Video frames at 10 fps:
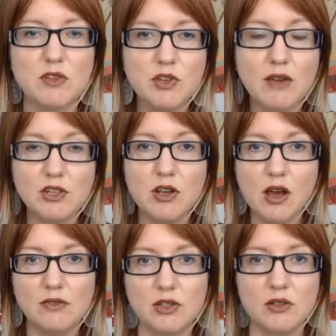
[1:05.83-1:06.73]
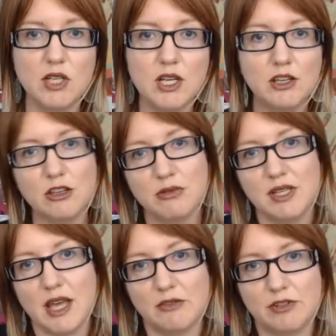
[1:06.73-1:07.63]
So if you have a novel, you
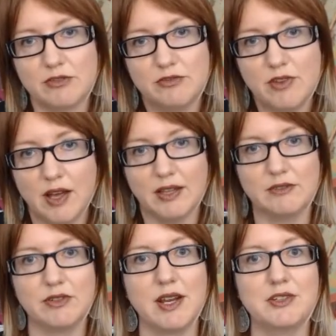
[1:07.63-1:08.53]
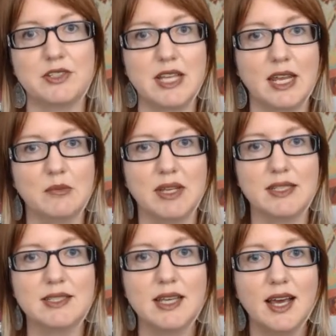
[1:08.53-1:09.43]
read that for fun, for
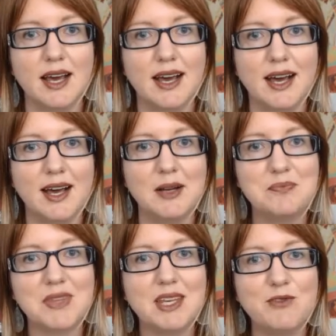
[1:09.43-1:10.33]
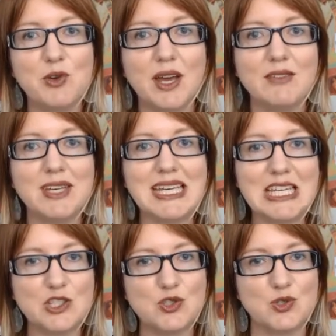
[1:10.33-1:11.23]
entertainment. If you have a
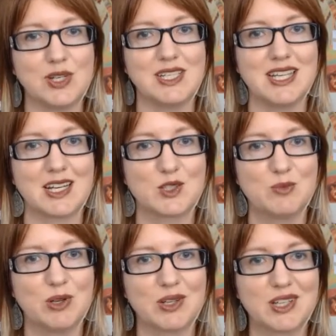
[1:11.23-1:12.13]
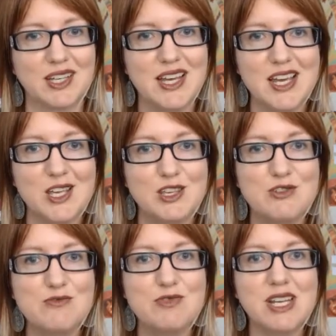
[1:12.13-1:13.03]
history textbook,
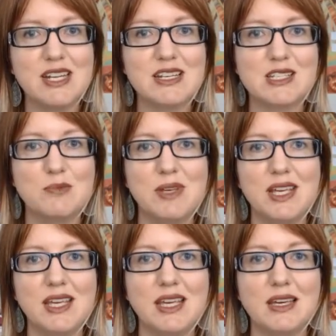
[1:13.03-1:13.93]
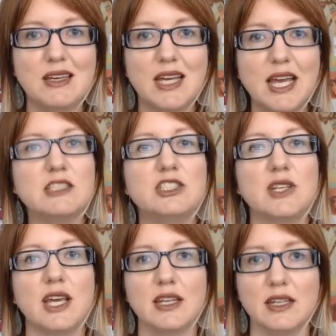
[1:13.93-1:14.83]
you read it to be
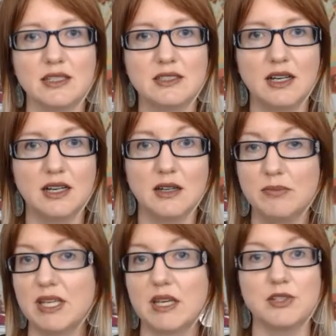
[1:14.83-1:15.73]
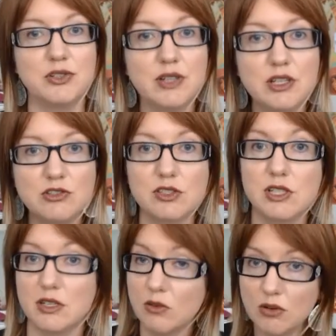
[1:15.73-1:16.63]
educated because you're
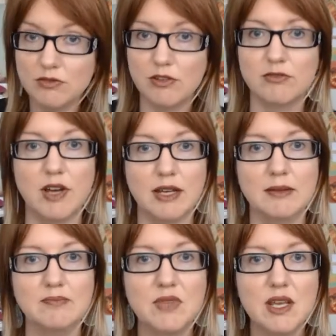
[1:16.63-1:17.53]
interested or for fun.